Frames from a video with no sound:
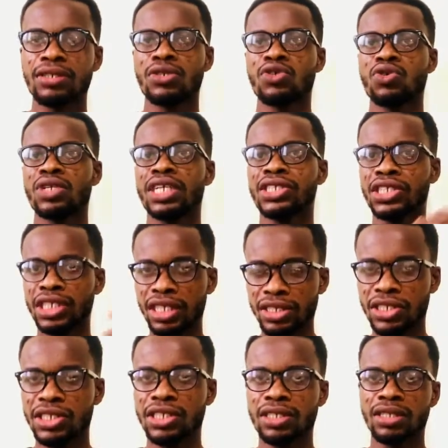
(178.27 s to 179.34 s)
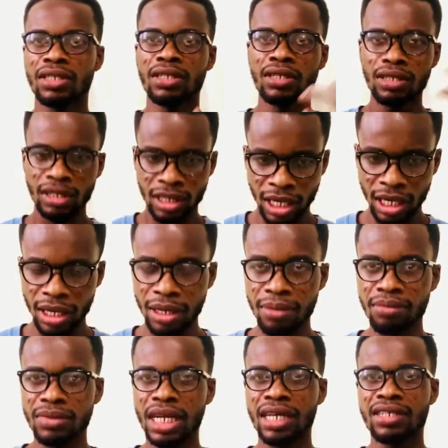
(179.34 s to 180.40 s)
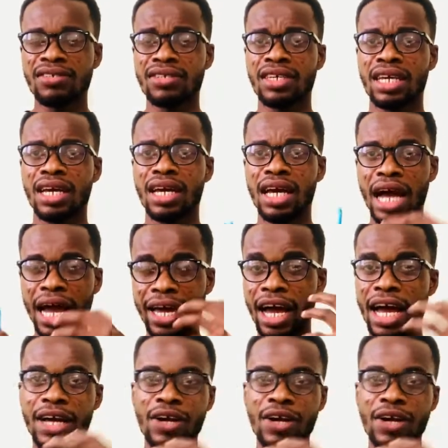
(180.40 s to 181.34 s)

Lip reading: So the church came, that is I